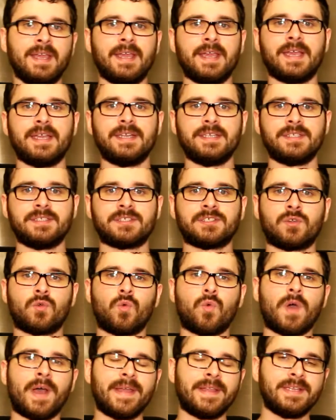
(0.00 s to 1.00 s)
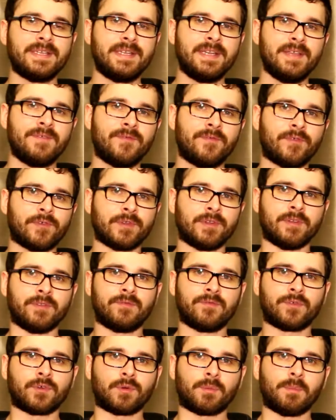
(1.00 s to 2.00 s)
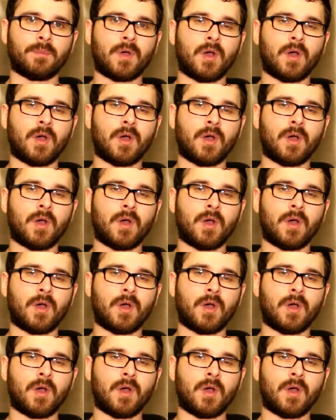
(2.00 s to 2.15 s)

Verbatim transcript: and it is quite different from